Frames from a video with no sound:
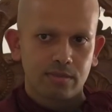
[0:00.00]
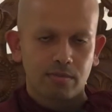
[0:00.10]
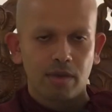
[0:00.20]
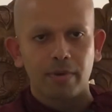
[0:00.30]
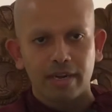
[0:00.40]

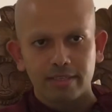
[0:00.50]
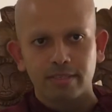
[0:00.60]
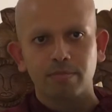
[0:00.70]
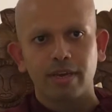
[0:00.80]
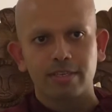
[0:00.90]
by
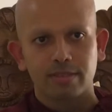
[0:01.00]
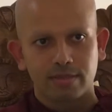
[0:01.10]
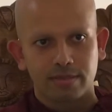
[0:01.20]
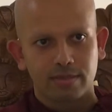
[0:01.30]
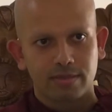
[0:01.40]
practicing
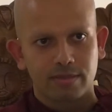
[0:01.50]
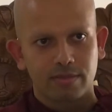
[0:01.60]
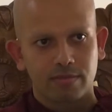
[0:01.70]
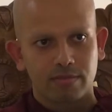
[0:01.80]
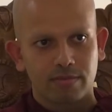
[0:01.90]
patience.
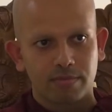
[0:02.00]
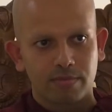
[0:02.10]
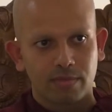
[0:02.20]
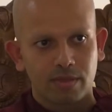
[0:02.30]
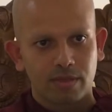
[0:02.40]

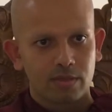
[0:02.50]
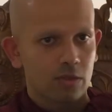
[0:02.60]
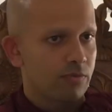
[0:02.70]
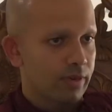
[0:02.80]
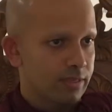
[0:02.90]

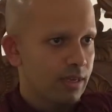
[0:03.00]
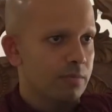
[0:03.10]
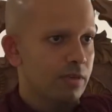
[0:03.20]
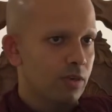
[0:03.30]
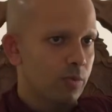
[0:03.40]
So for
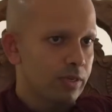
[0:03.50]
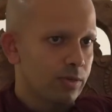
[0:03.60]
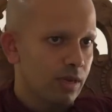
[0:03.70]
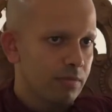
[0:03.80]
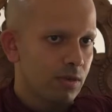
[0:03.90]
example, when you
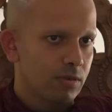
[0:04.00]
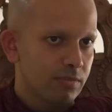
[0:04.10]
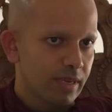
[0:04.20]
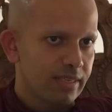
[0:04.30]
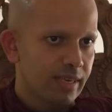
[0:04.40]
come along to
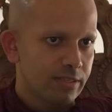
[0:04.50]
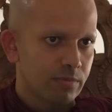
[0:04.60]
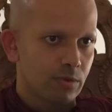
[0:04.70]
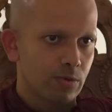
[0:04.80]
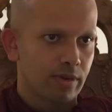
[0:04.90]

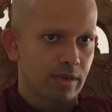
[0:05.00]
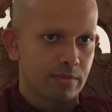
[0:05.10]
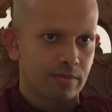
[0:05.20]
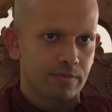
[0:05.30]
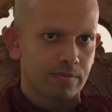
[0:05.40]
meditation
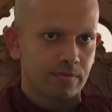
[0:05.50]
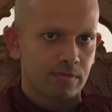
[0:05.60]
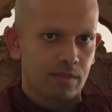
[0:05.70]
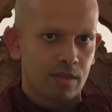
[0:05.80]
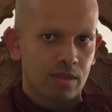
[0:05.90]
programs,
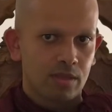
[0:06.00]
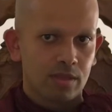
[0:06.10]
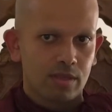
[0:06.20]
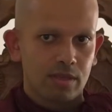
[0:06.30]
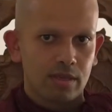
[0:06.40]

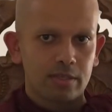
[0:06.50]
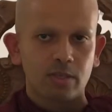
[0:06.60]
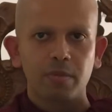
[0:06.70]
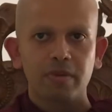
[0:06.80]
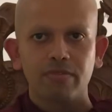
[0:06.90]
it's
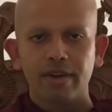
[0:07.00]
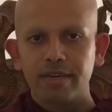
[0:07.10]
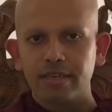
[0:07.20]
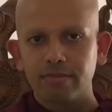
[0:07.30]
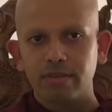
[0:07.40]
going to be very
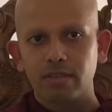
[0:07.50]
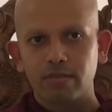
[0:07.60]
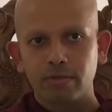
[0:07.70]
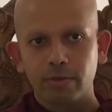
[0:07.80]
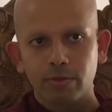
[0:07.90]

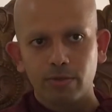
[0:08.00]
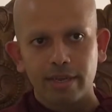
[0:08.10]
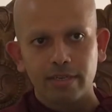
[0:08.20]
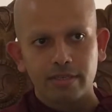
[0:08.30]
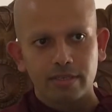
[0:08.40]
difficult for you to
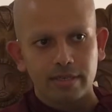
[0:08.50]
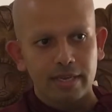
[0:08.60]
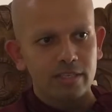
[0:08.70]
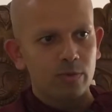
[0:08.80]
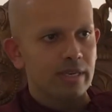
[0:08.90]

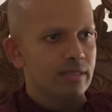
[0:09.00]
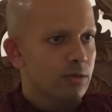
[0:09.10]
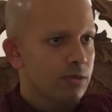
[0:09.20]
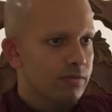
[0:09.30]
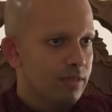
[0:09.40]
get into any
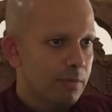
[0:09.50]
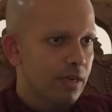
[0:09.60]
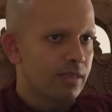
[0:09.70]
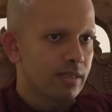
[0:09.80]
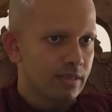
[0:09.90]
sort of
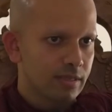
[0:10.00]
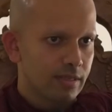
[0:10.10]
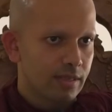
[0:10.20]
samadhi